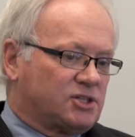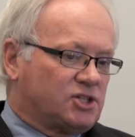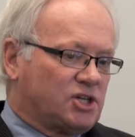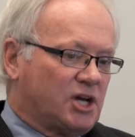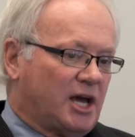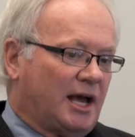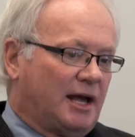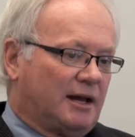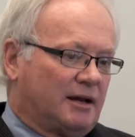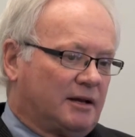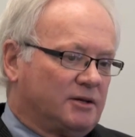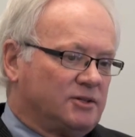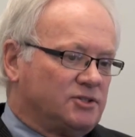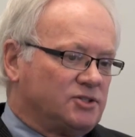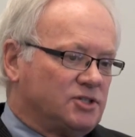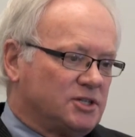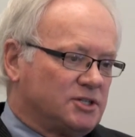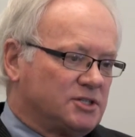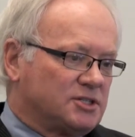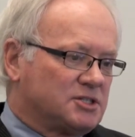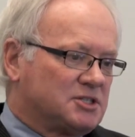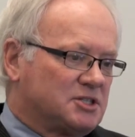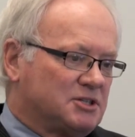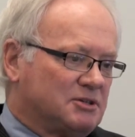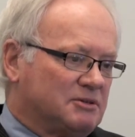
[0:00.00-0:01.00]
challenge,
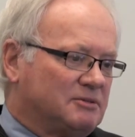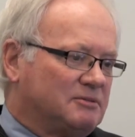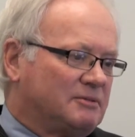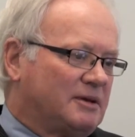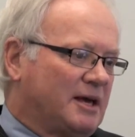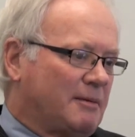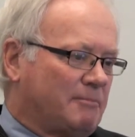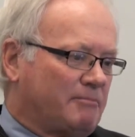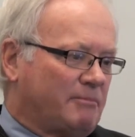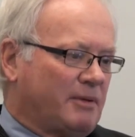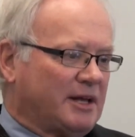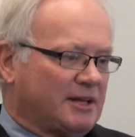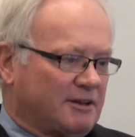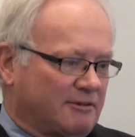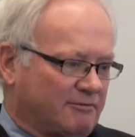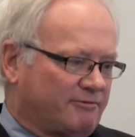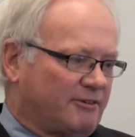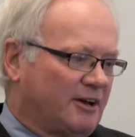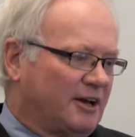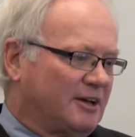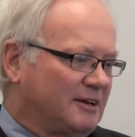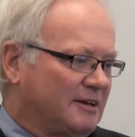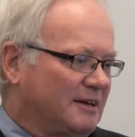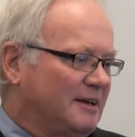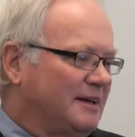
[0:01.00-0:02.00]
is to get better
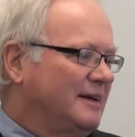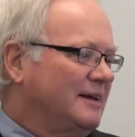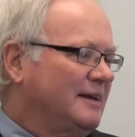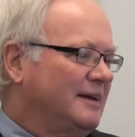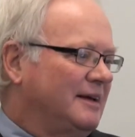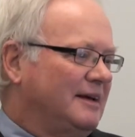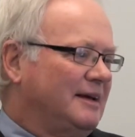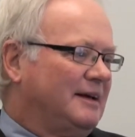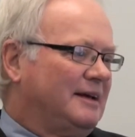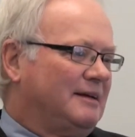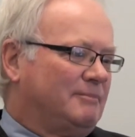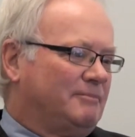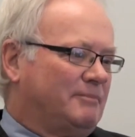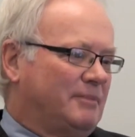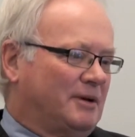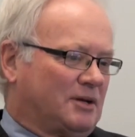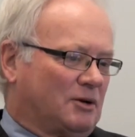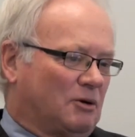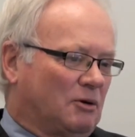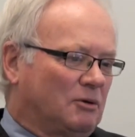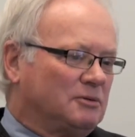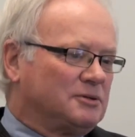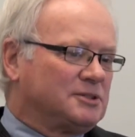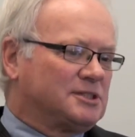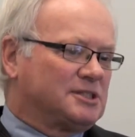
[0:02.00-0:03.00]
funding,
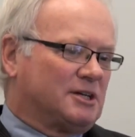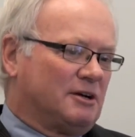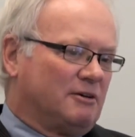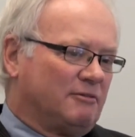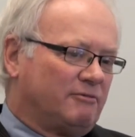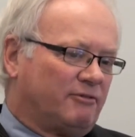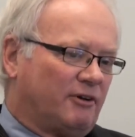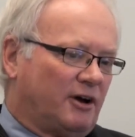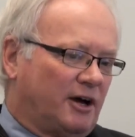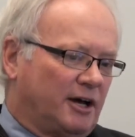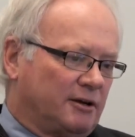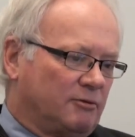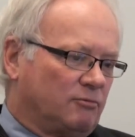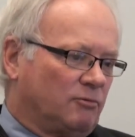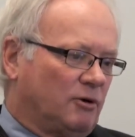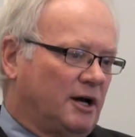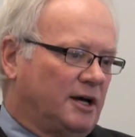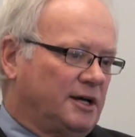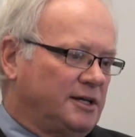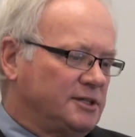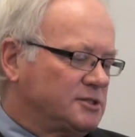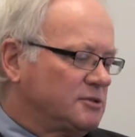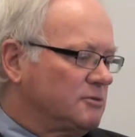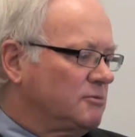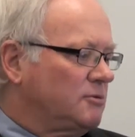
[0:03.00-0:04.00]
but also find
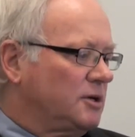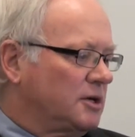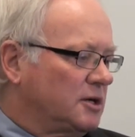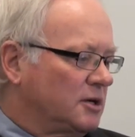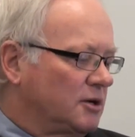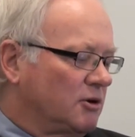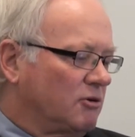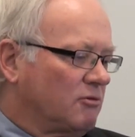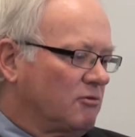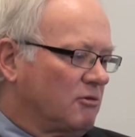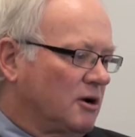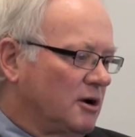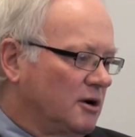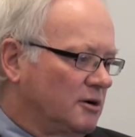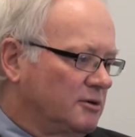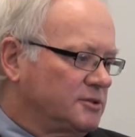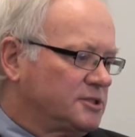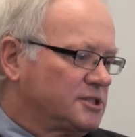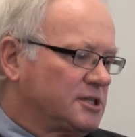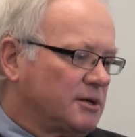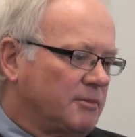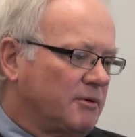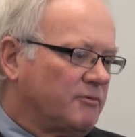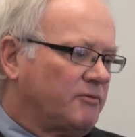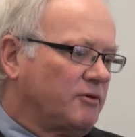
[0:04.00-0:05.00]
ways that we can grow.
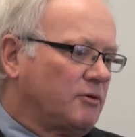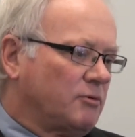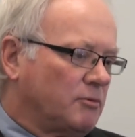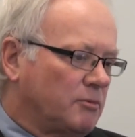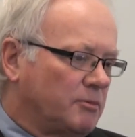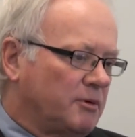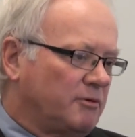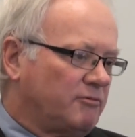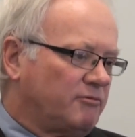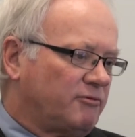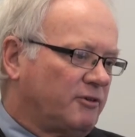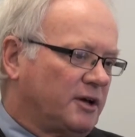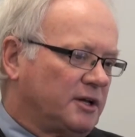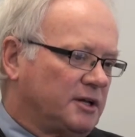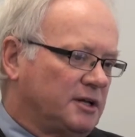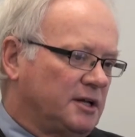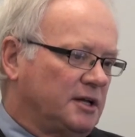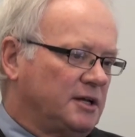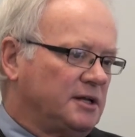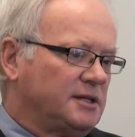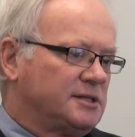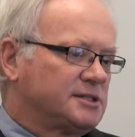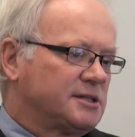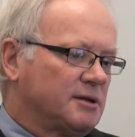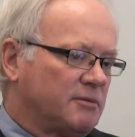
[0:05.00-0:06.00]
Some of it will be
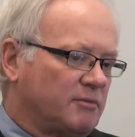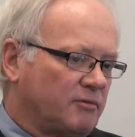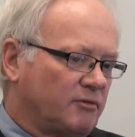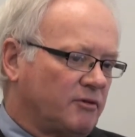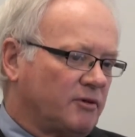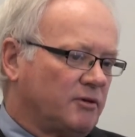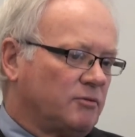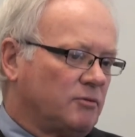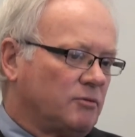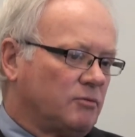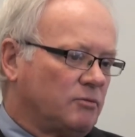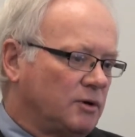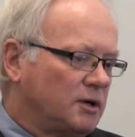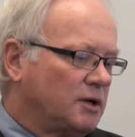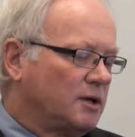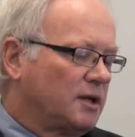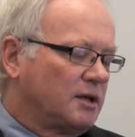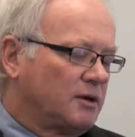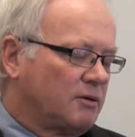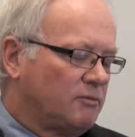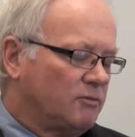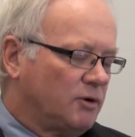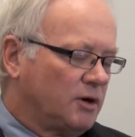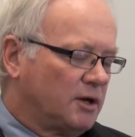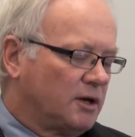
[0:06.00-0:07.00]
funded, some of it
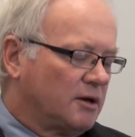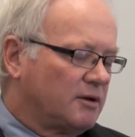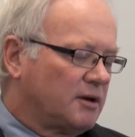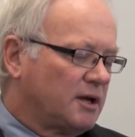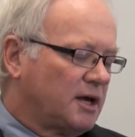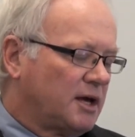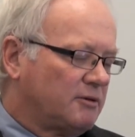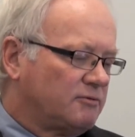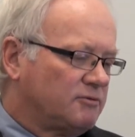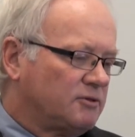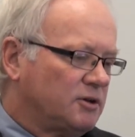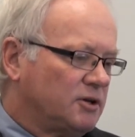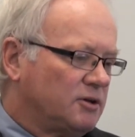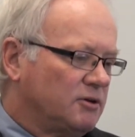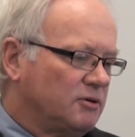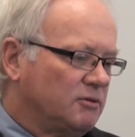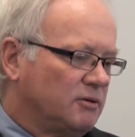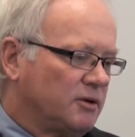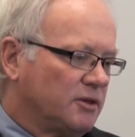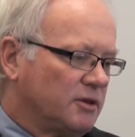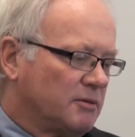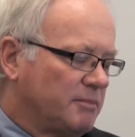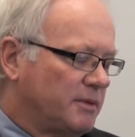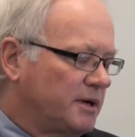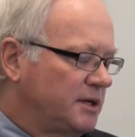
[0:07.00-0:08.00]
we're going to have to
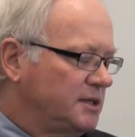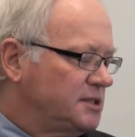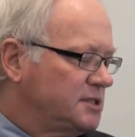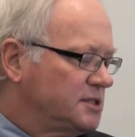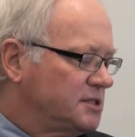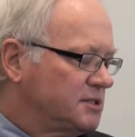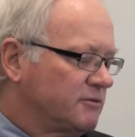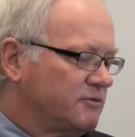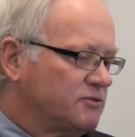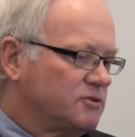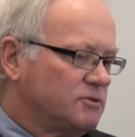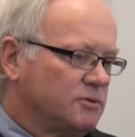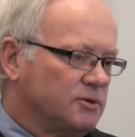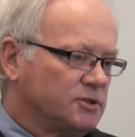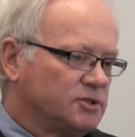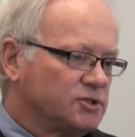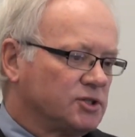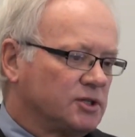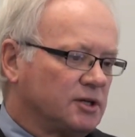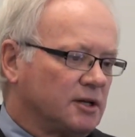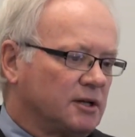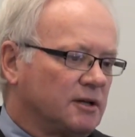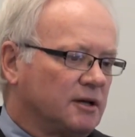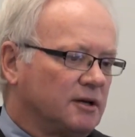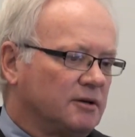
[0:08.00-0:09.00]
do on the basis of
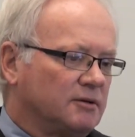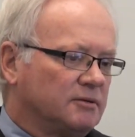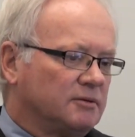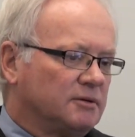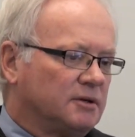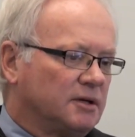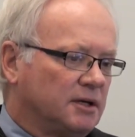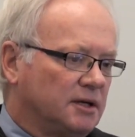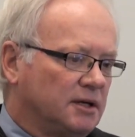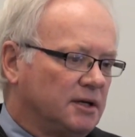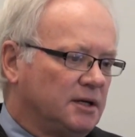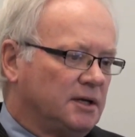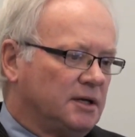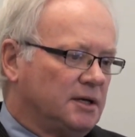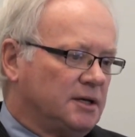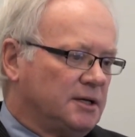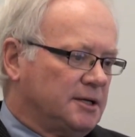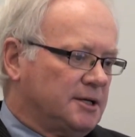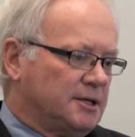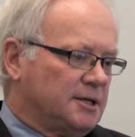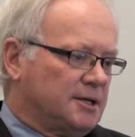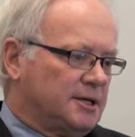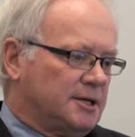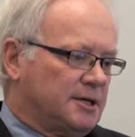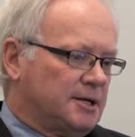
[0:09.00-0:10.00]
tuition alone.
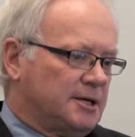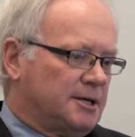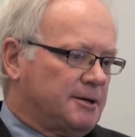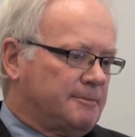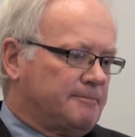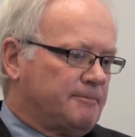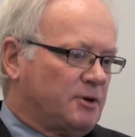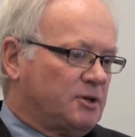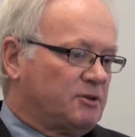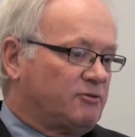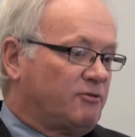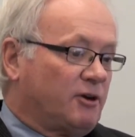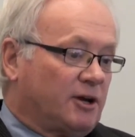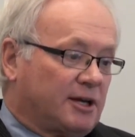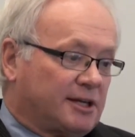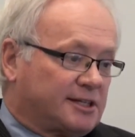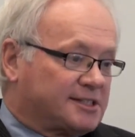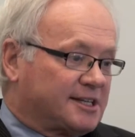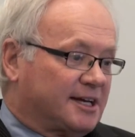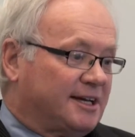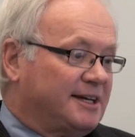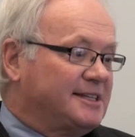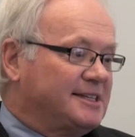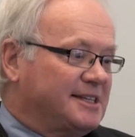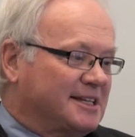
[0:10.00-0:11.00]
It's a very
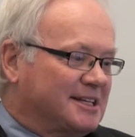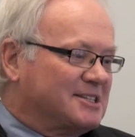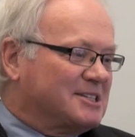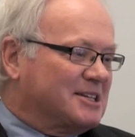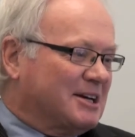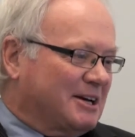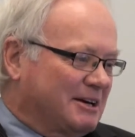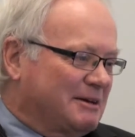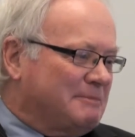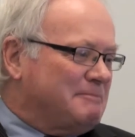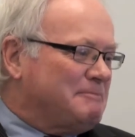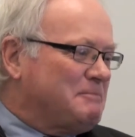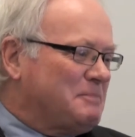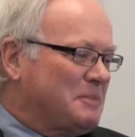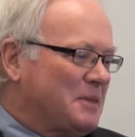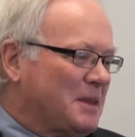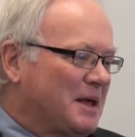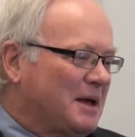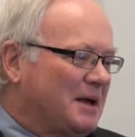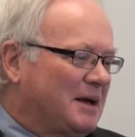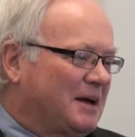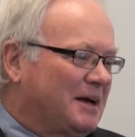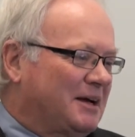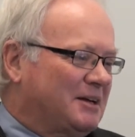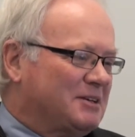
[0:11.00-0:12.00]
exciting time.
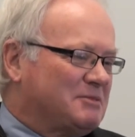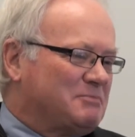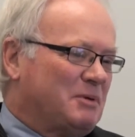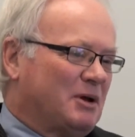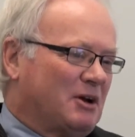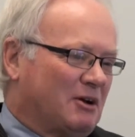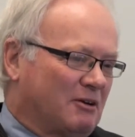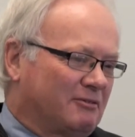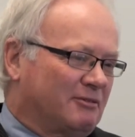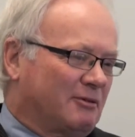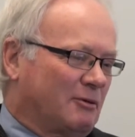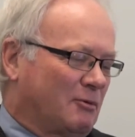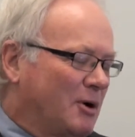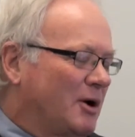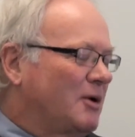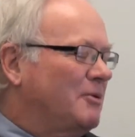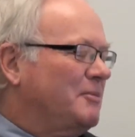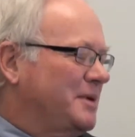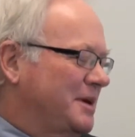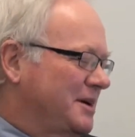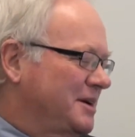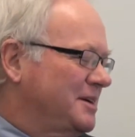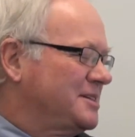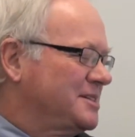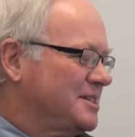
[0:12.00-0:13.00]
It's a bit
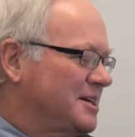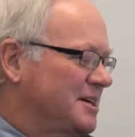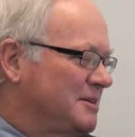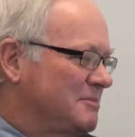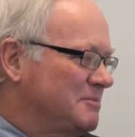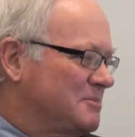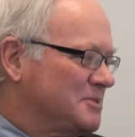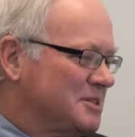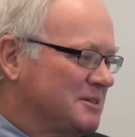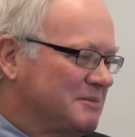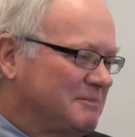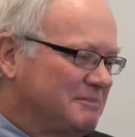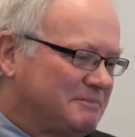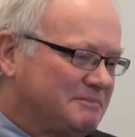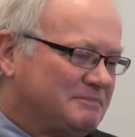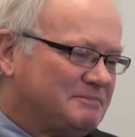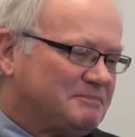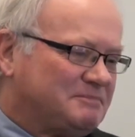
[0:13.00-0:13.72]
overwhelming at times.